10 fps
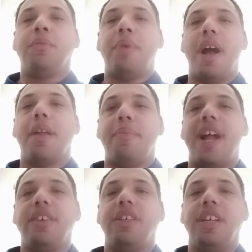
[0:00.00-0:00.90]
Pocket
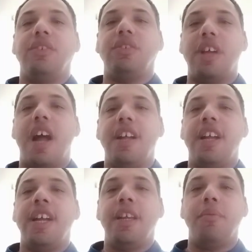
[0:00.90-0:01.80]
passing is not
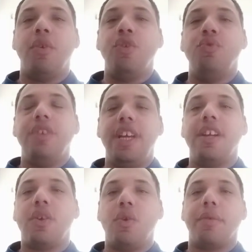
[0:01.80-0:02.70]
anymore. You need
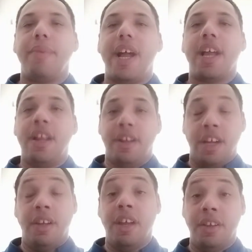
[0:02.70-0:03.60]
a quarterback,
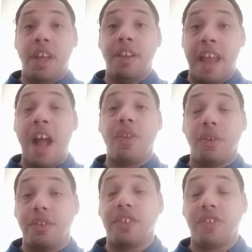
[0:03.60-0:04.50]
and now
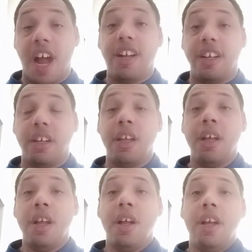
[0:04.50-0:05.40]
they're designing
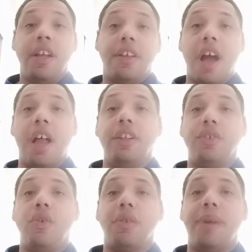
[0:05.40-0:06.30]
in
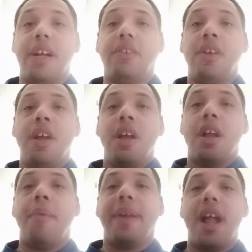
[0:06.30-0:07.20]
college quarterbacks
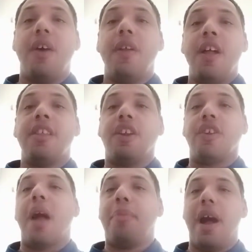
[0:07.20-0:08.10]
coming out that are
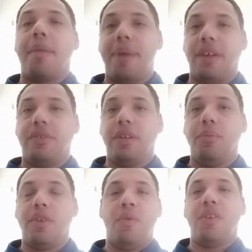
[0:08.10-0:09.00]
not pocket passers
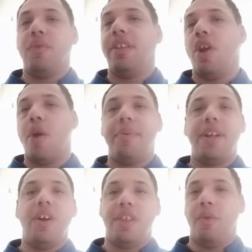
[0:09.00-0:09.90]
anymore. They want to run the
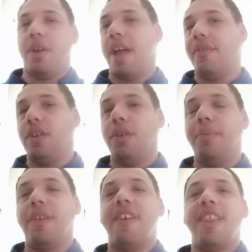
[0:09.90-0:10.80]
RPO. They want to have a little
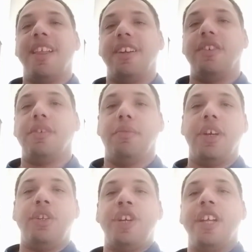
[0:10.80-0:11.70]
bit of athleticism.
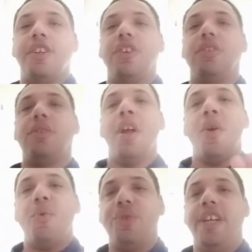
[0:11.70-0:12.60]
Look at Jalen Hurts
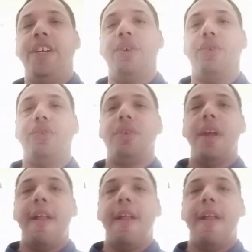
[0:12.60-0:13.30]
with the Eagles.